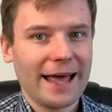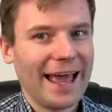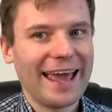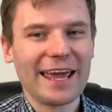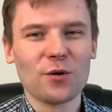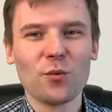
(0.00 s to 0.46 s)

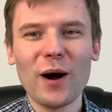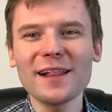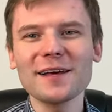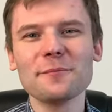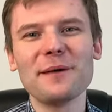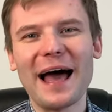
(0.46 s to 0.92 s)
Hey,
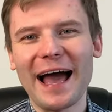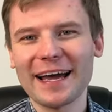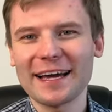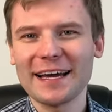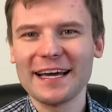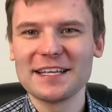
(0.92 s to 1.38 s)
welcome
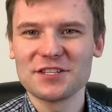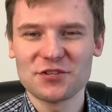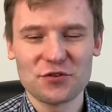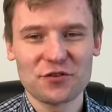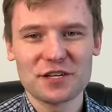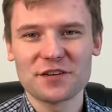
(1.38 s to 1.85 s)
back!
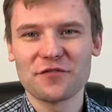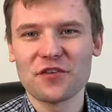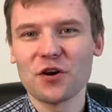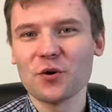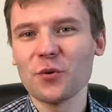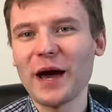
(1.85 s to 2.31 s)
It's Yuri
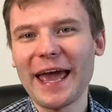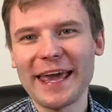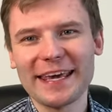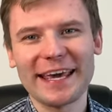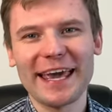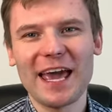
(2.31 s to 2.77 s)
Safrono,
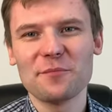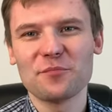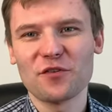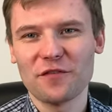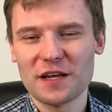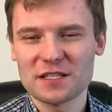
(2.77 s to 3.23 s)
aka
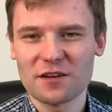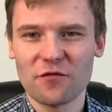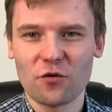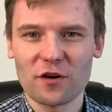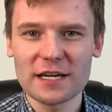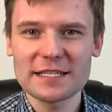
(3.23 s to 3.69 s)
Professor
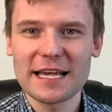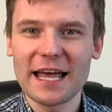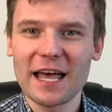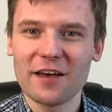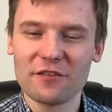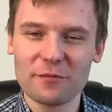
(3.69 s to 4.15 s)
Forex.
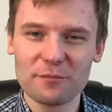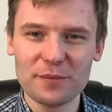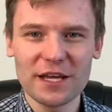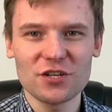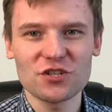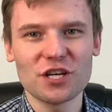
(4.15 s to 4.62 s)
I have a
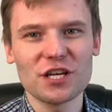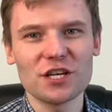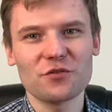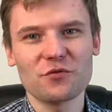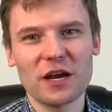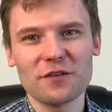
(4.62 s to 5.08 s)
PhD
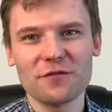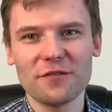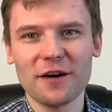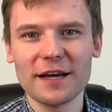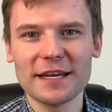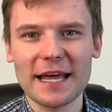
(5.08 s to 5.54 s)
degree in
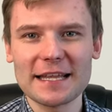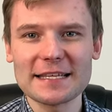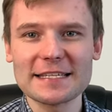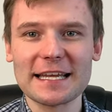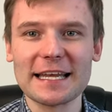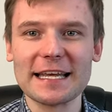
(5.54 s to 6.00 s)

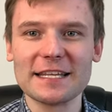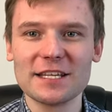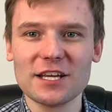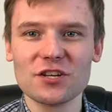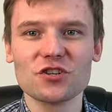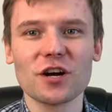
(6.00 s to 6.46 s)
finance and I
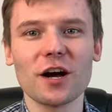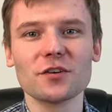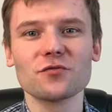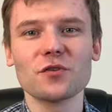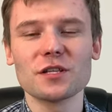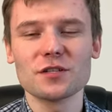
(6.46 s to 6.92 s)
teach
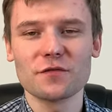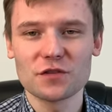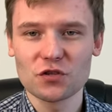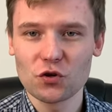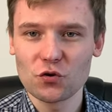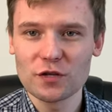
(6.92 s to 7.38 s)
hundreds of
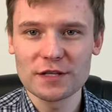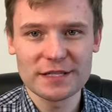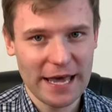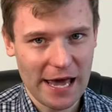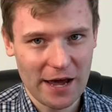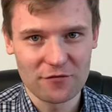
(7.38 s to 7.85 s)

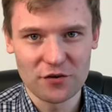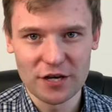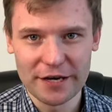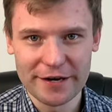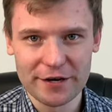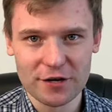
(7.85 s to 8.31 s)
students every
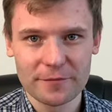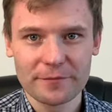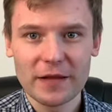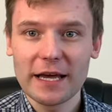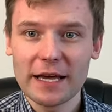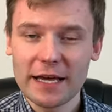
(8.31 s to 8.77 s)
year.
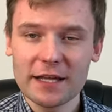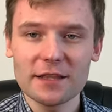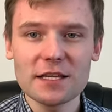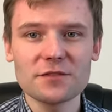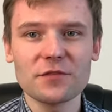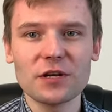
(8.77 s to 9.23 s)
In
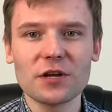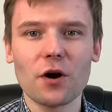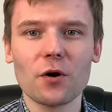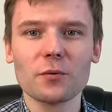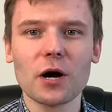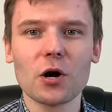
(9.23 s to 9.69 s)
this video,
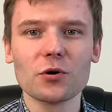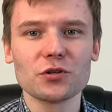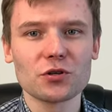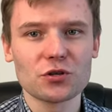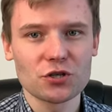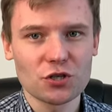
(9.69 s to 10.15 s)
I'm
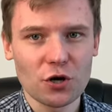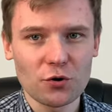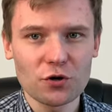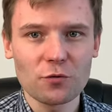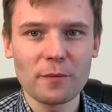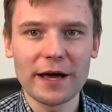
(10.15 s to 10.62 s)
going to show
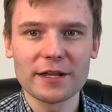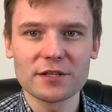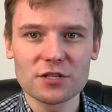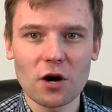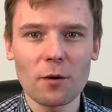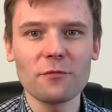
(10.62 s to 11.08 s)
you my
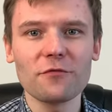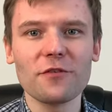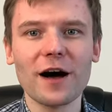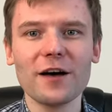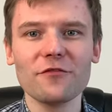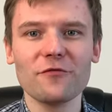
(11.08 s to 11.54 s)
top
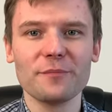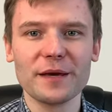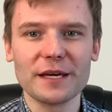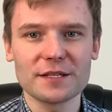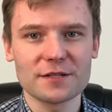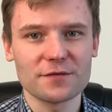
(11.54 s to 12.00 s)
5
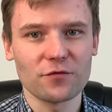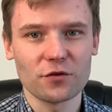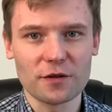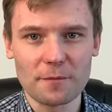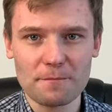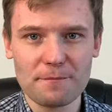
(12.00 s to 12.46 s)
picks
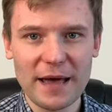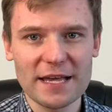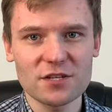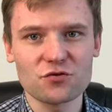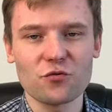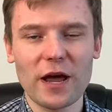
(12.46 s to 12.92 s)
for the
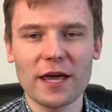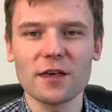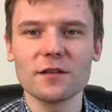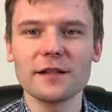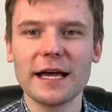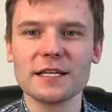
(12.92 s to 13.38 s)
best
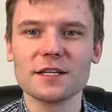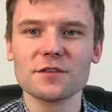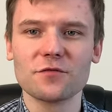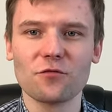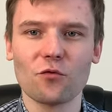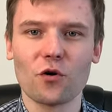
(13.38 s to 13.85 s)
regulated
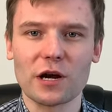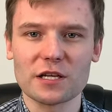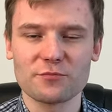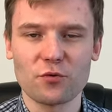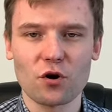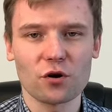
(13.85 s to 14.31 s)

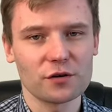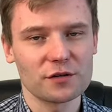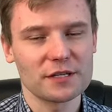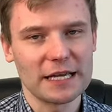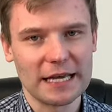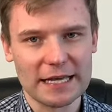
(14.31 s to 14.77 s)
Forex
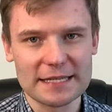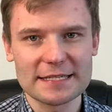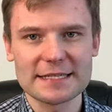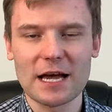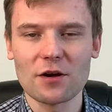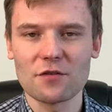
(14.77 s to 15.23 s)
brokers in
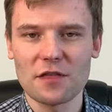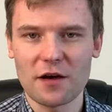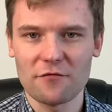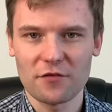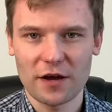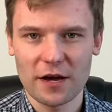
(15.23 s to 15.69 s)
South
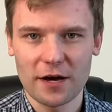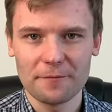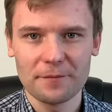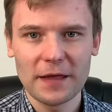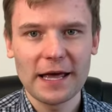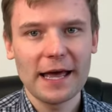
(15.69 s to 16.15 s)
Africa.
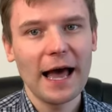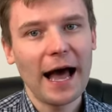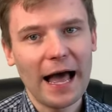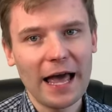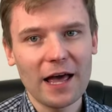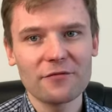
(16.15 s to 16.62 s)

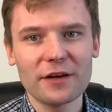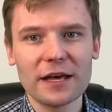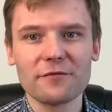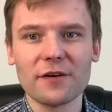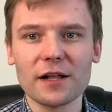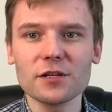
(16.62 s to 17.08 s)
I have
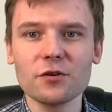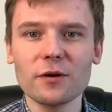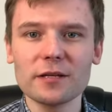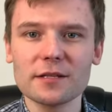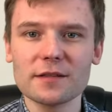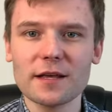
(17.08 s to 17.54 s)

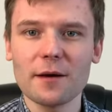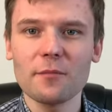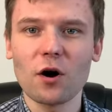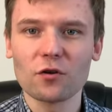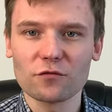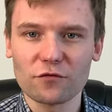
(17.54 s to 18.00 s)
evaluated them
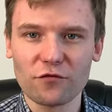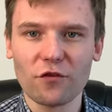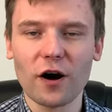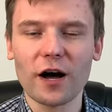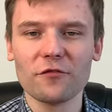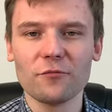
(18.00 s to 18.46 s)
on
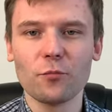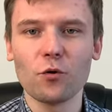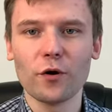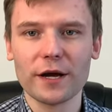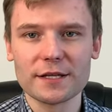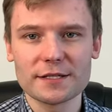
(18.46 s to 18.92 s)
5
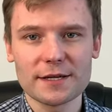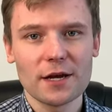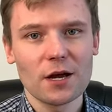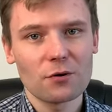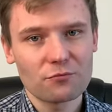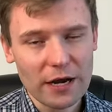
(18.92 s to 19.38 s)
points
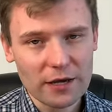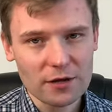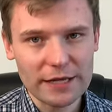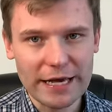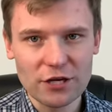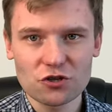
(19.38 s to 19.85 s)

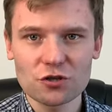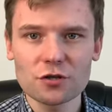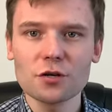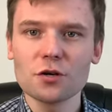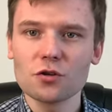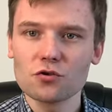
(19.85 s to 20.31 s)

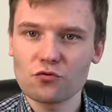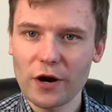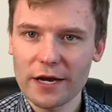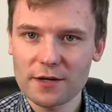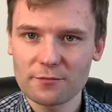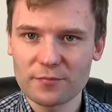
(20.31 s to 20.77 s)
regulation,
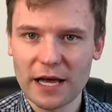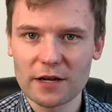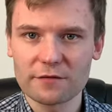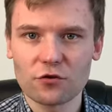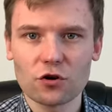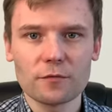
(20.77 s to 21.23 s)
trading
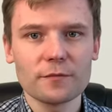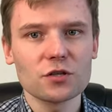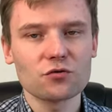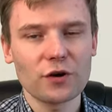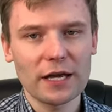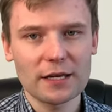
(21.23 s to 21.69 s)

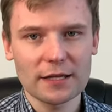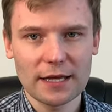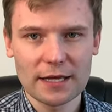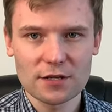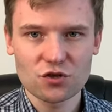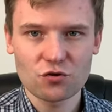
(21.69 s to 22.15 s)
platform,
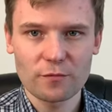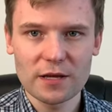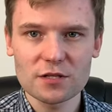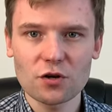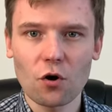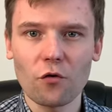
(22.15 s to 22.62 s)
trading
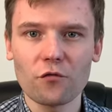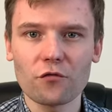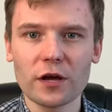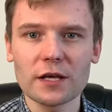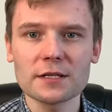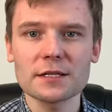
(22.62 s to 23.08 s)
instruments
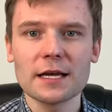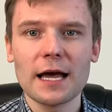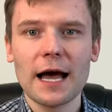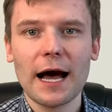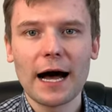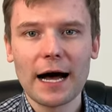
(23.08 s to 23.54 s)
offerings,
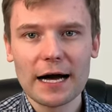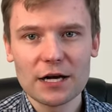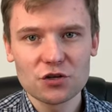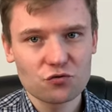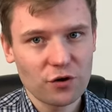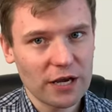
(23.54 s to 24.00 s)

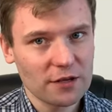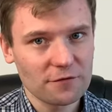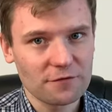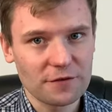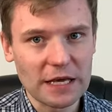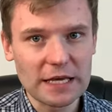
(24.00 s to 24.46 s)
uh,
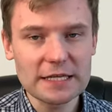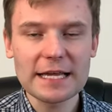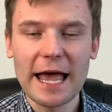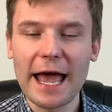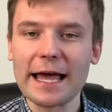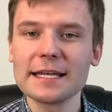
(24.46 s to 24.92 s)
trading
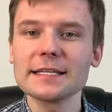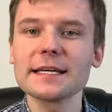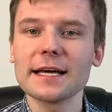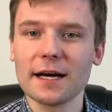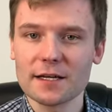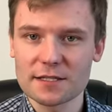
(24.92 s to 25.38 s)
fees, and
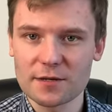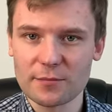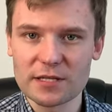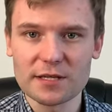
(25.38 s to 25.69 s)
customer